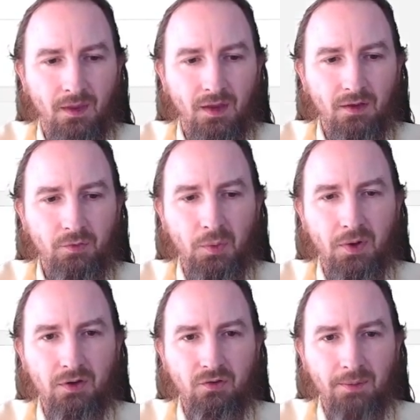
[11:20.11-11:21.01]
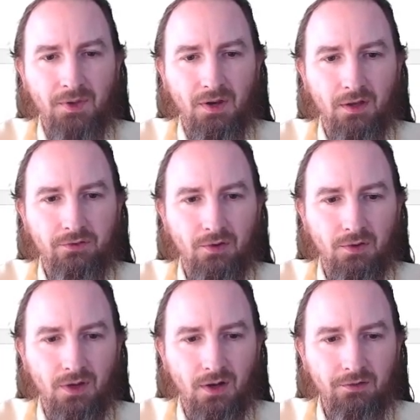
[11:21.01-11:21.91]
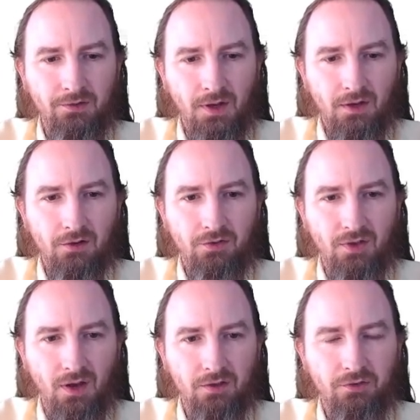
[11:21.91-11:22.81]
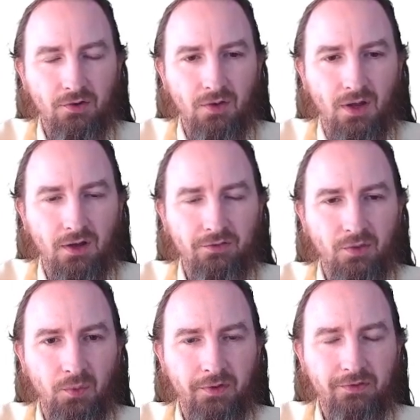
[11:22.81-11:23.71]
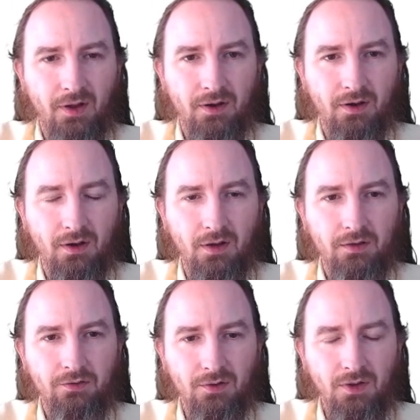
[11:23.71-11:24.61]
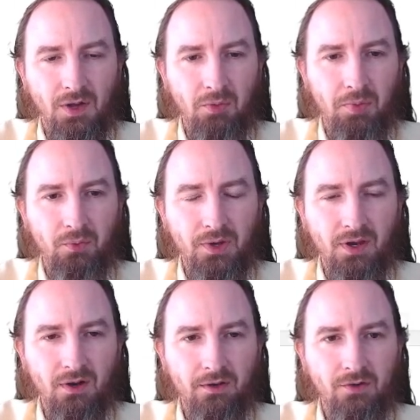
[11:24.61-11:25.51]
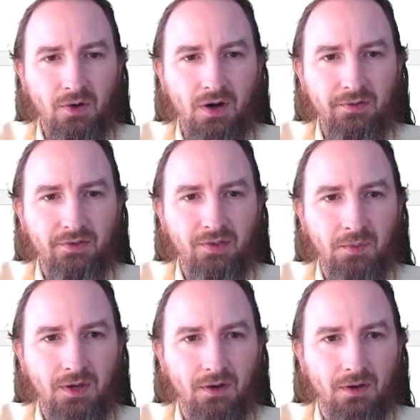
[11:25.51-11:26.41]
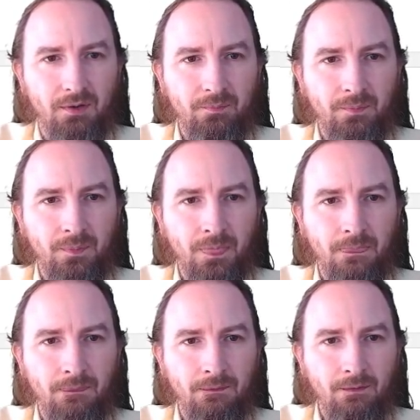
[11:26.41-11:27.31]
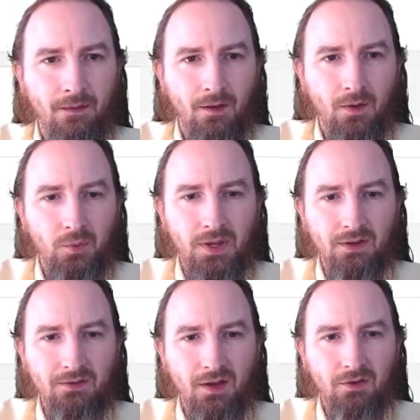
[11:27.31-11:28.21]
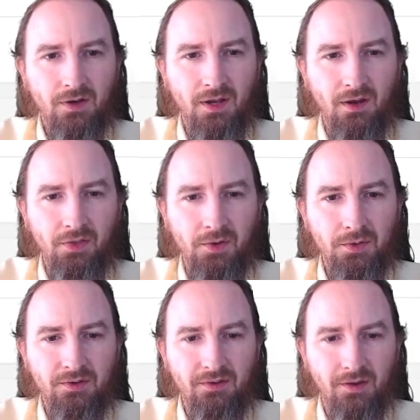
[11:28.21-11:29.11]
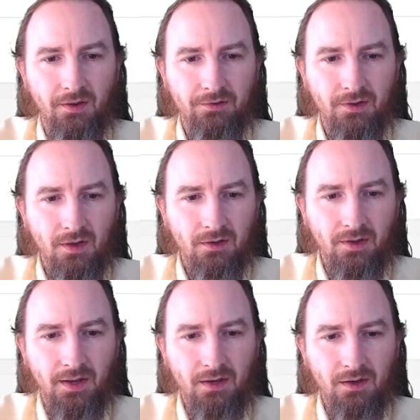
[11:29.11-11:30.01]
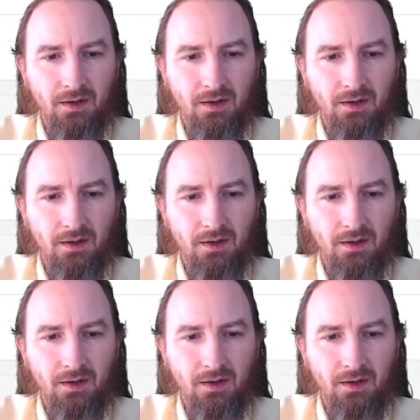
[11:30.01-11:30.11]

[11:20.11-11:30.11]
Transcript: If we want to grab the console logs, here's the console logs that we saw in our console, but we can also harvest them here. We can take a look at other details like